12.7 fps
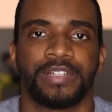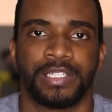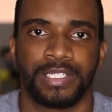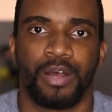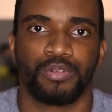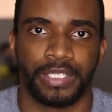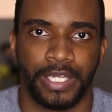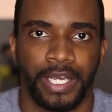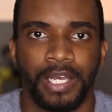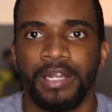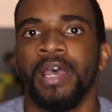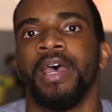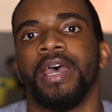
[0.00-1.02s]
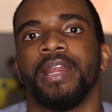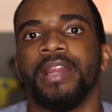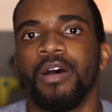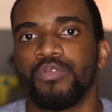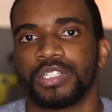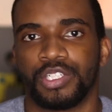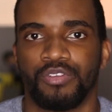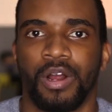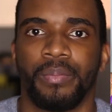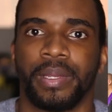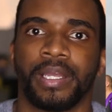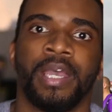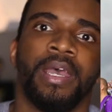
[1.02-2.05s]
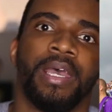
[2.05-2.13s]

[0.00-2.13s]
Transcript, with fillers: since I was a kid, and that was drumming.